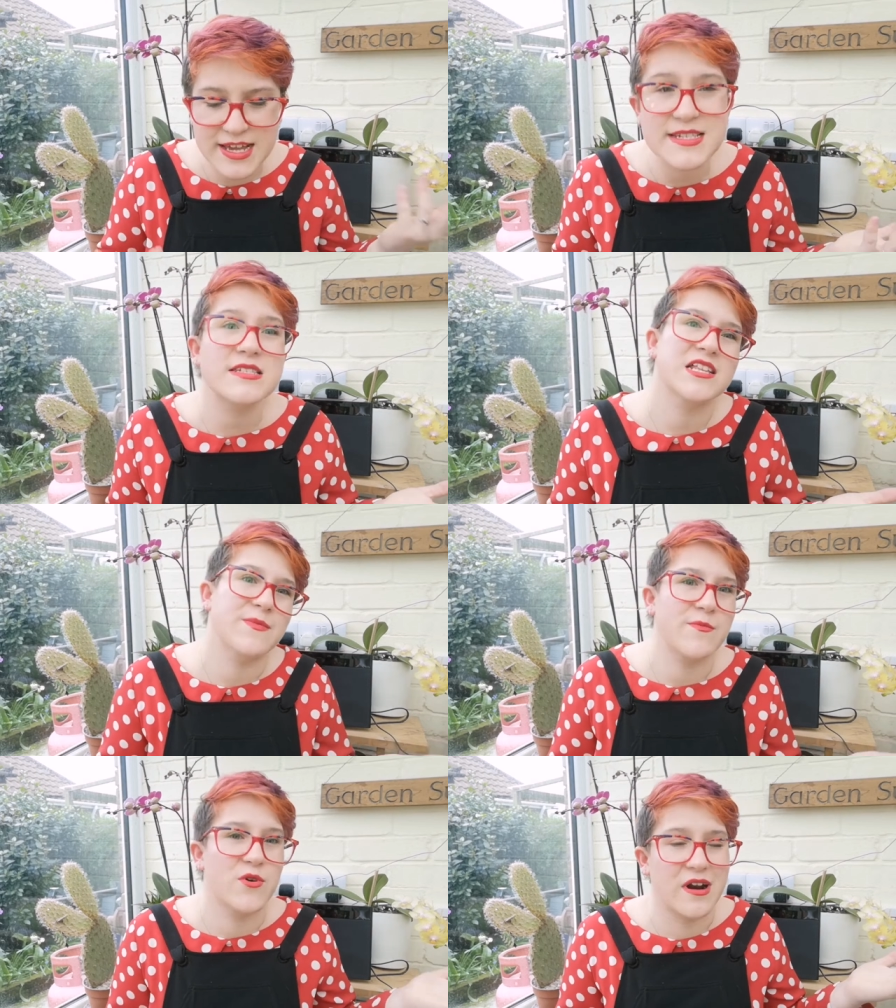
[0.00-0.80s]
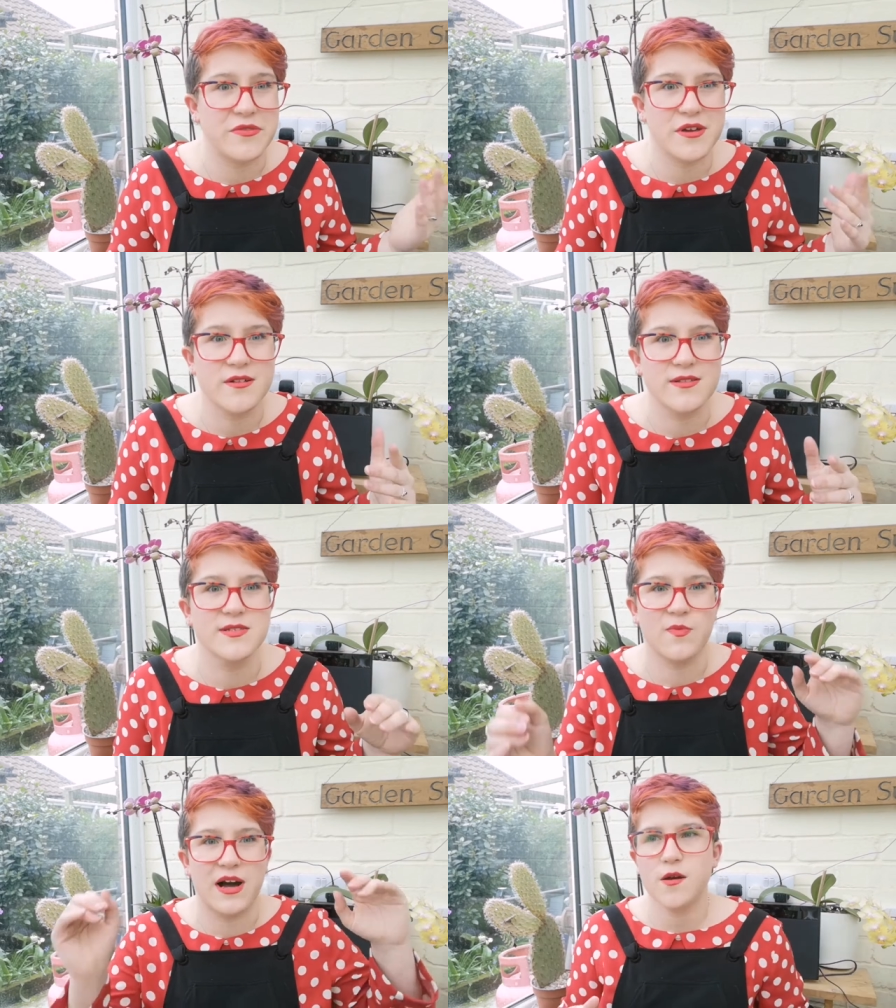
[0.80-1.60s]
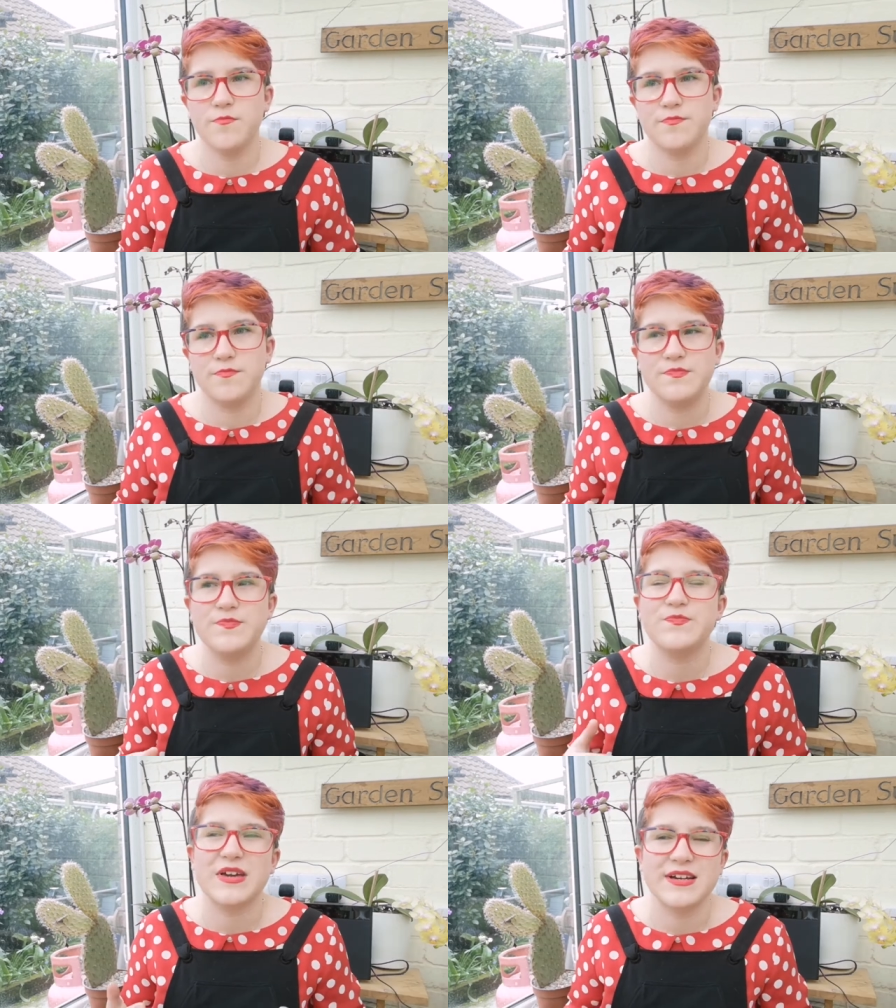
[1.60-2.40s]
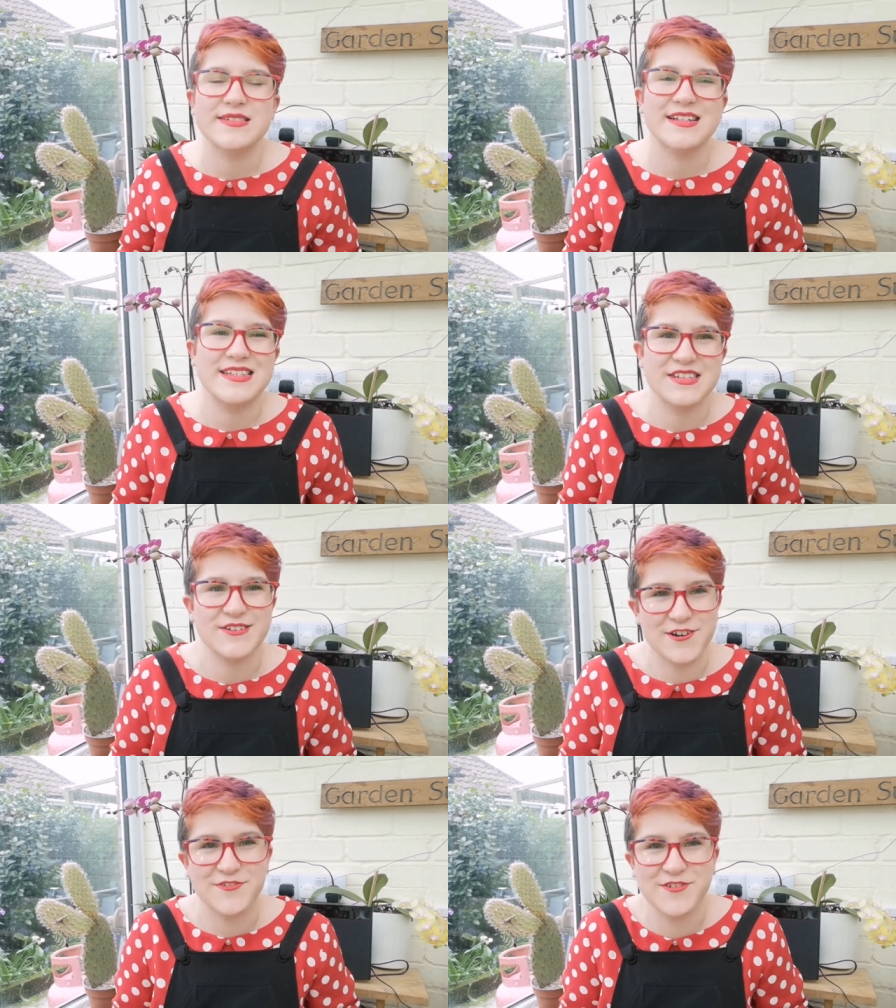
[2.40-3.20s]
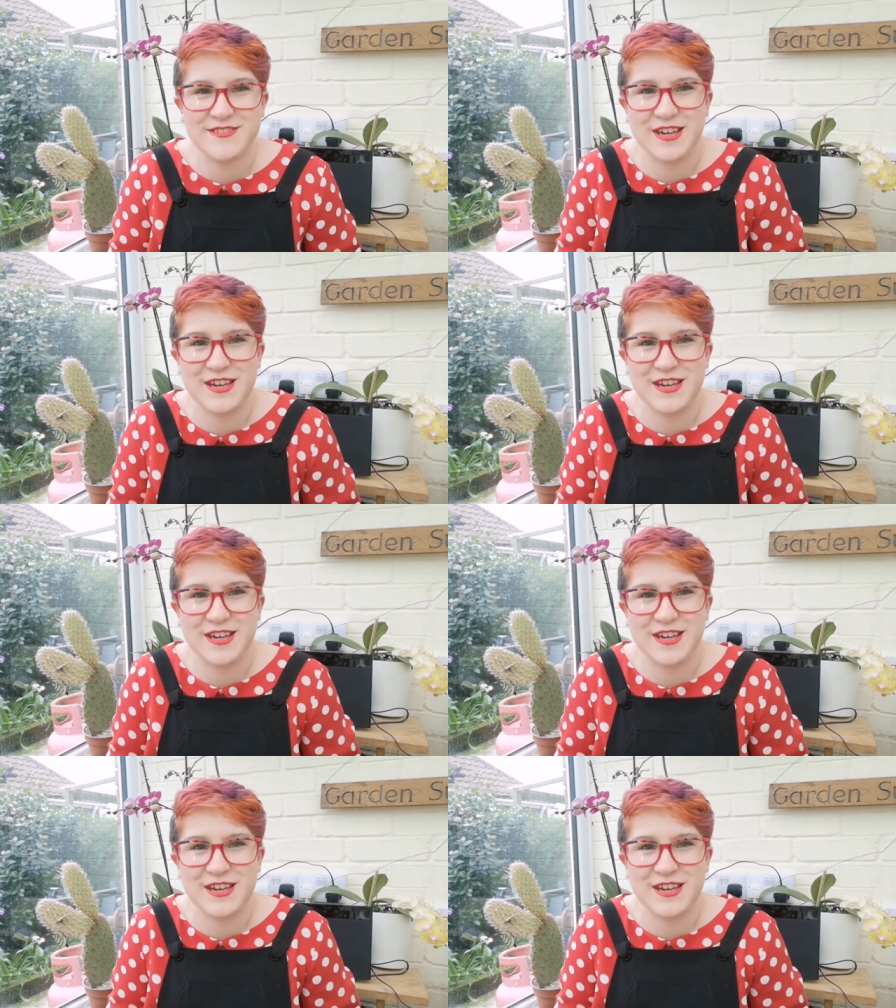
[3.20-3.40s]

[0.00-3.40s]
is a little bit more ethical because I didn't know